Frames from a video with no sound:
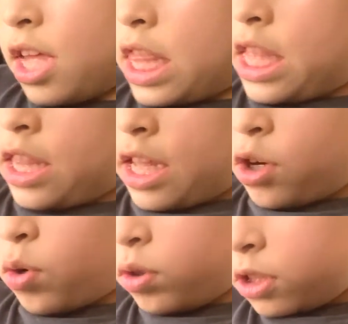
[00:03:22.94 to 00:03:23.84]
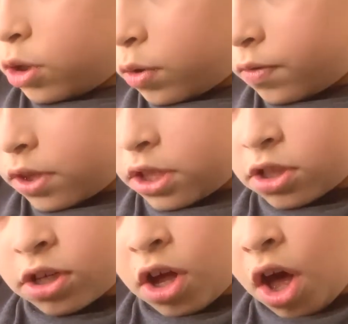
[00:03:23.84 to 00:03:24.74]
And then like hold it over the
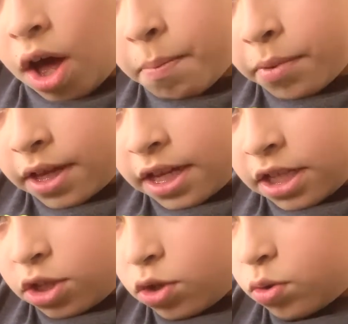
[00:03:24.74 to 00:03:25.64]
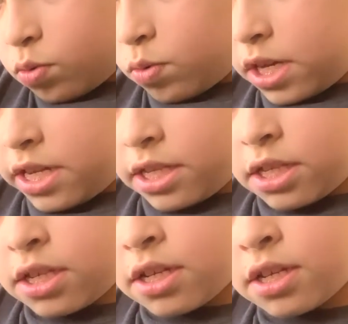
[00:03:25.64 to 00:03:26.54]
top and
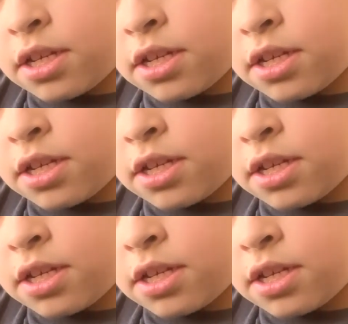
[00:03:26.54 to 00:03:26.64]
squeeze.